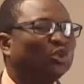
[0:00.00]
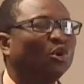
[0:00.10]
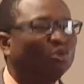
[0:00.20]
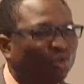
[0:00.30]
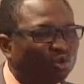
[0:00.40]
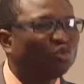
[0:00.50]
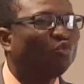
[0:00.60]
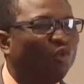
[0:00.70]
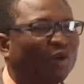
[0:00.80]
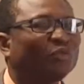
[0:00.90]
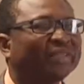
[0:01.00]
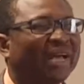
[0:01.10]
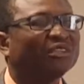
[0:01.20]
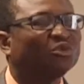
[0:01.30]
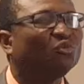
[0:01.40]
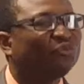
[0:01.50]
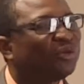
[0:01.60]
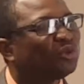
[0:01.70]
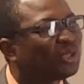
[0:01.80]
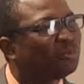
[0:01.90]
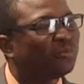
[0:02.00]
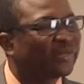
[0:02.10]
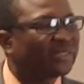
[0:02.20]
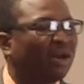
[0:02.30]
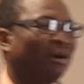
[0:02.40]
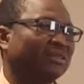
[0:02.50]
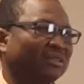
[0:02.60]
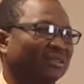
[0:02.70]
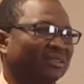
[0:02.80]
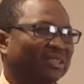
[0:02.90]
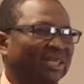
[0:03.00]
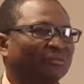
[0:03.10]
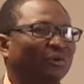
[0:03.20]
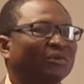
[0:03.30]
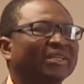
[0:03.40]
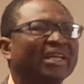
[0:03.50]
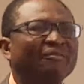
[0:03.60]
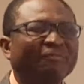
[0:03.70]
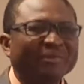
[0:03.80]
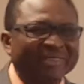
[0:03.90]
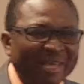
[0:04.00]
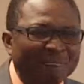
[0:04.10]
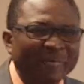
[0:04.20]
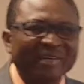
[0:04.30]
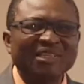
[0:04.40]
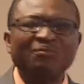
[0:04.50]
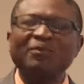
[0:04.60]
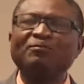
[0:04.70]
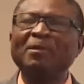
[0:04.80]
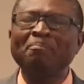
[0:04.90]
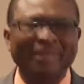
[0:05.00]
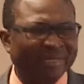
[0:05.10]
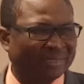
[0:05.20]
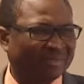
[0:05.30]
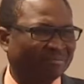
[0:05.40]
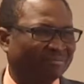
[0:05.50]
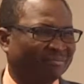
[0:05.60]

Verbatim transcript: Don't go to work without you fellowshipping with God. Mm. If only for 10 minutes, 15 minutes.